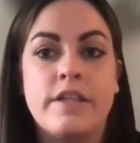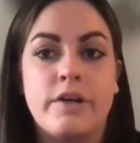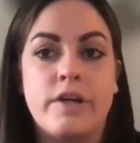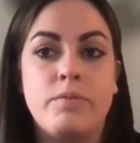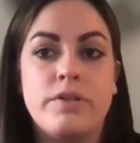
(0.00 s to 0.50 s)

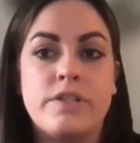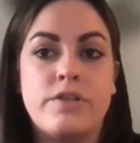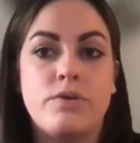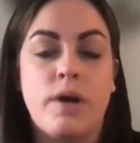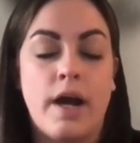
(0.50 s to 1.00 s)
they're able
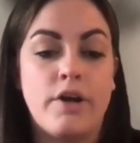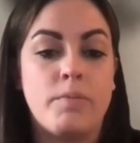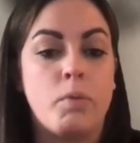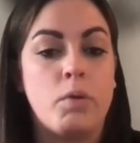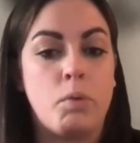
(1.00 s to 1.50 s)
to
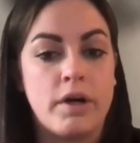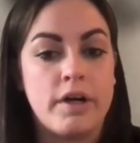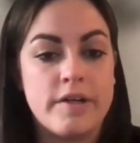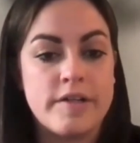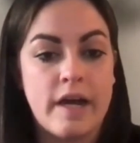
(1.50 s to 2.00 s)
hire more
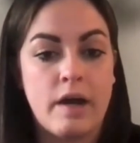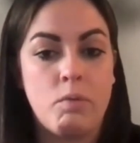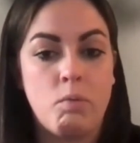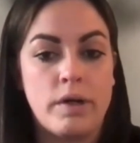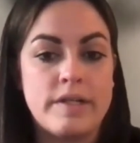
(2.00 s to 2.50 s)
workers at
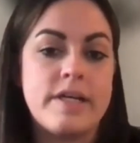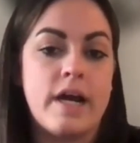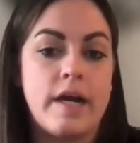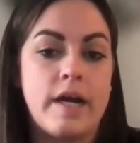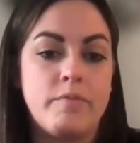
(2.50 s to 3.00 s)
one
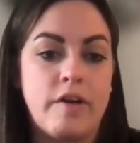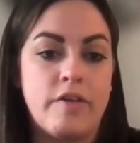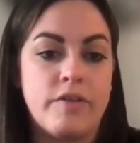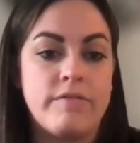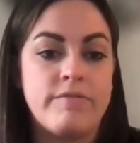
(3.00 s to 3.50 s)
time
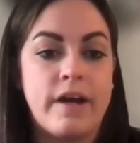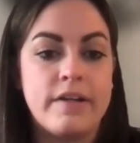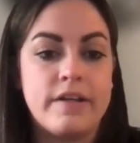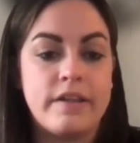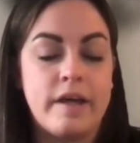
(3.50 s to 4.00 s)
rather than
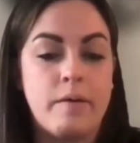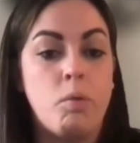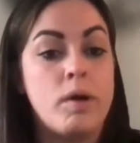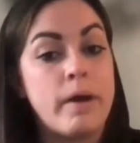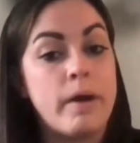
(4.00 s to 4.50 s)
finding them
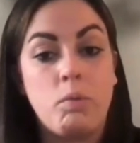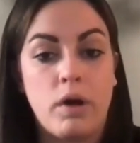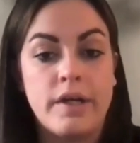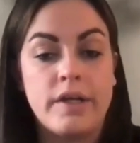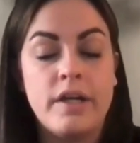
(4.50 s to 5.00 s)
one by
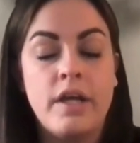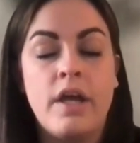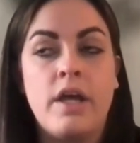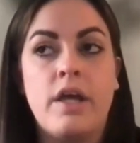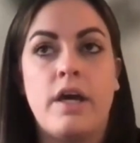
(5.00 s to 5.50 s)
one.
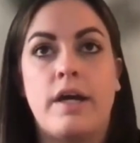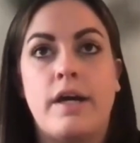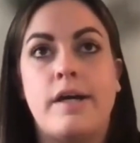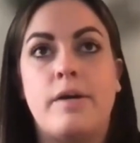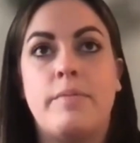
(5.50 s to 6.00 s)

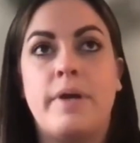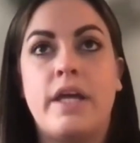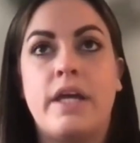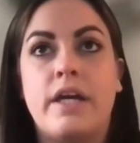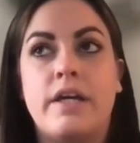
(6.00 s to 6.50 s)

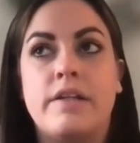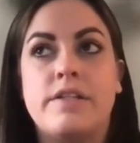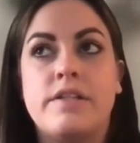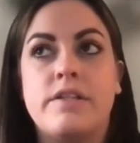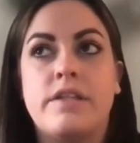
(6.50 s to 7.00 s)
And
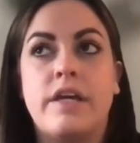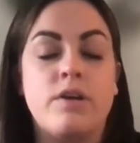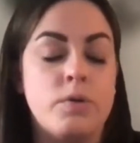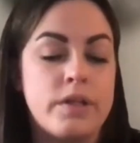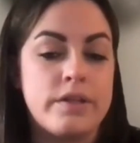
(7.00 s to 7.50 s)
they
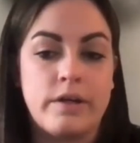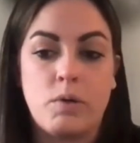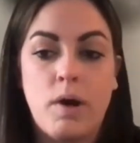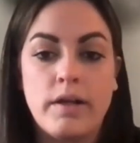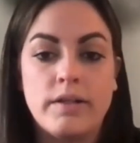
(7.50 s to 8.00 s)
know that they're
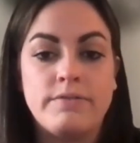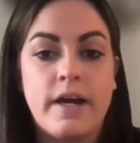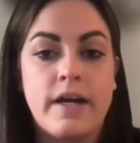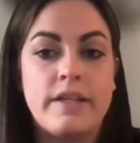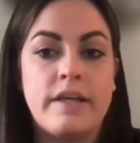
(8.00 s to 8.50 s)

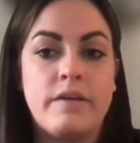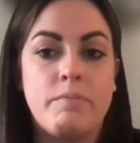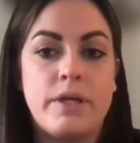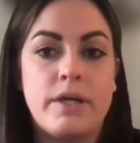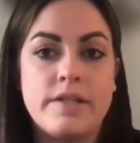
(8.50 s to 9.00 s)
qualified.
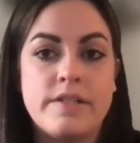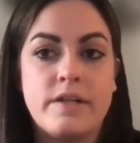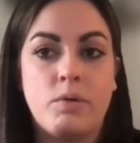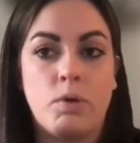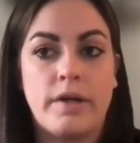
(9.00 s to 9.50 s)
Because
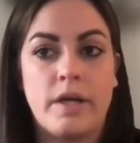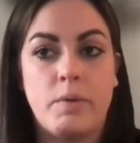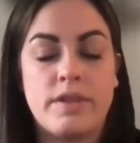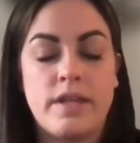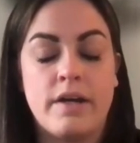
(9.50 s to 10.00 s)
they're working
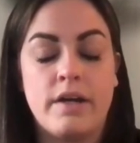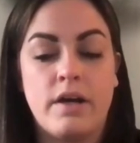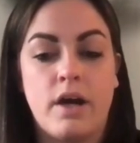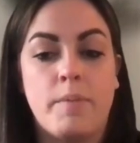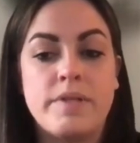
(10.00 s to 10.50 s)
with that
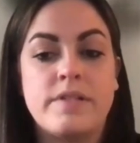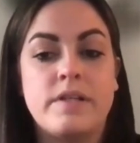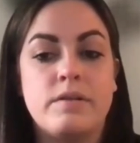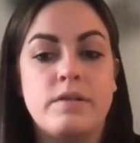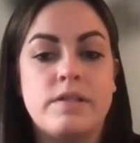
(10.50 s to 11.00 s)

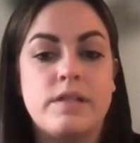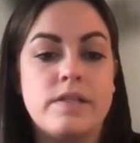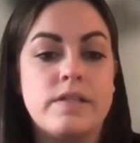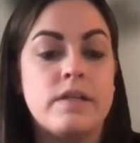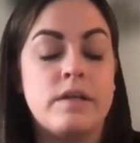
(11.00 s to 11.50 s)
opposite
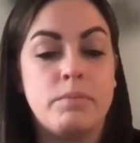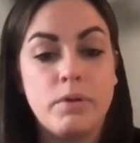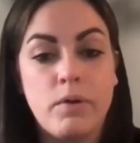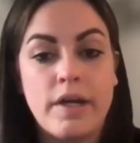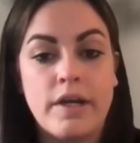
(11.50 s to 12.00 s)
season
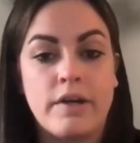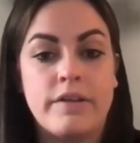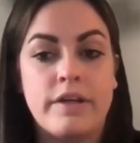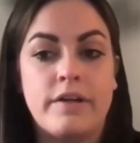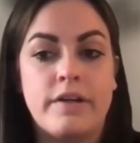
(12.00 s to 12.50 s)
employer,
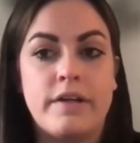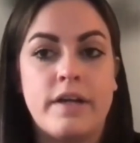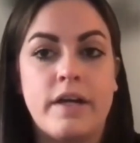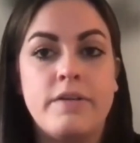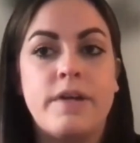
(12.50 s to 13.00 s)
they're
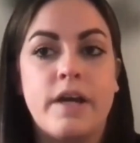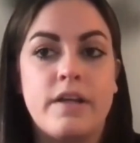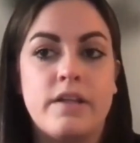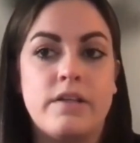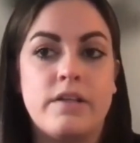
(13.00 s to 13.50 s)
kind of
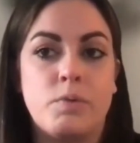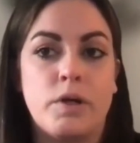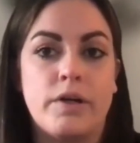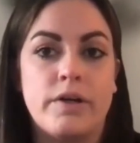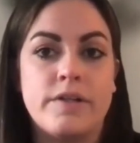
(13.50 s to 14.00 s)
getting these
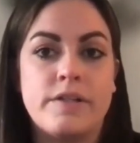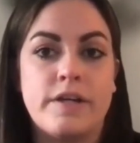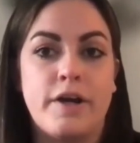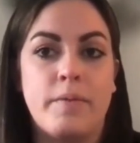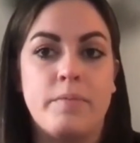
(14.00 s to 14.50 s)
workers
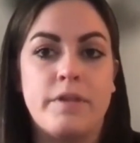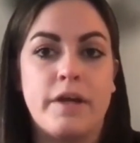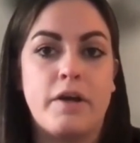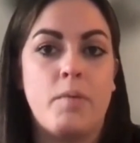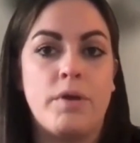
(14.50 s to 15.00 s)

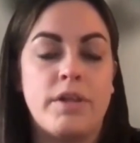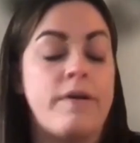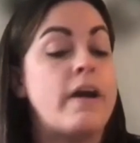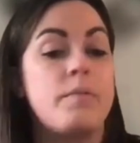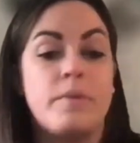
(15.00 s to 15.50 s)
that come with a
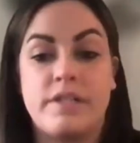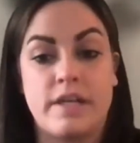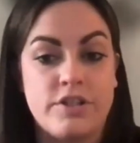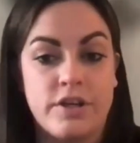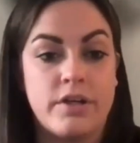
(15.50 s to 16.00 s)

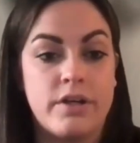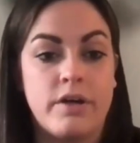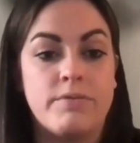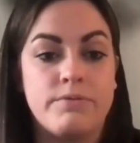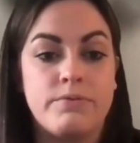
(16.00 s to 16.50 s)
recommendation
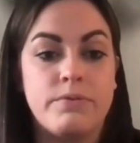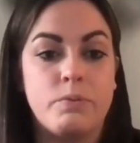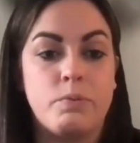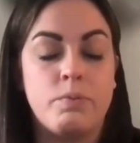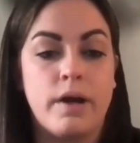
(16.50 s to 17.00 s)
of
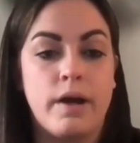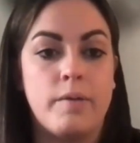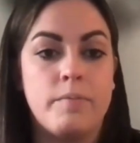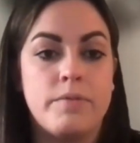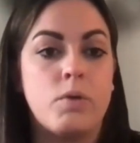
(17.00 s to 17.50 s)

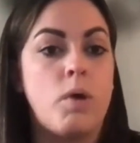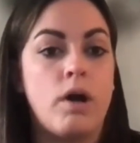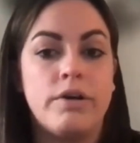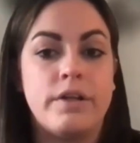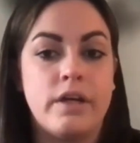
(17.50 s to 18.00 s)
the
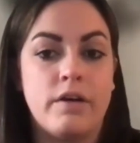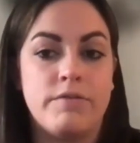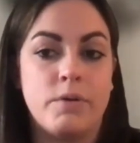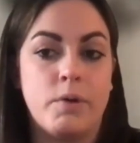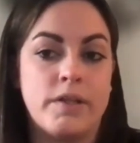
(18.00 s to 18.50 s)
quality
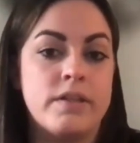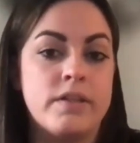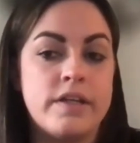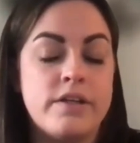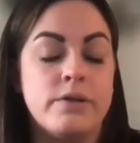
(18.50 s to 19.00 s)
of the work that
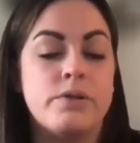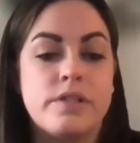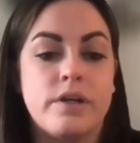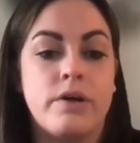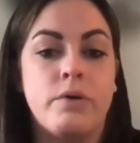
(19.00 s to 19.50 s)
they do.
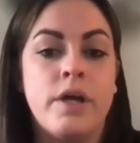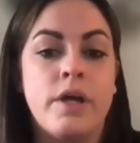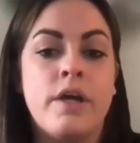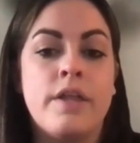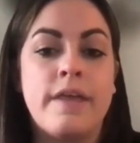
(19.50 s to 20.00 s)
So
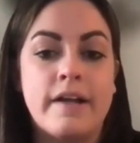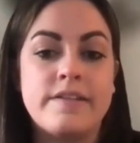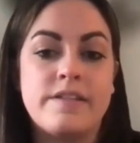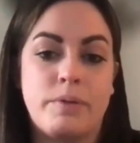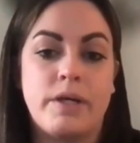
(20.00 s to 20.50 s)

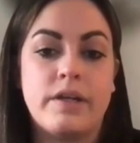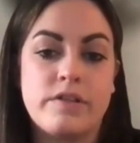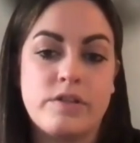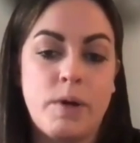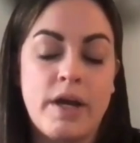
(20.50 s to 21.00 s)
that's the
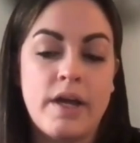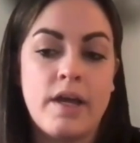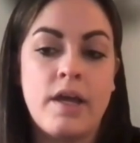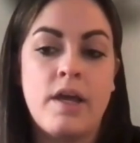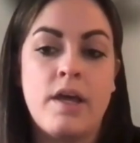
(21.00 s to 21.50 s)
biggest way.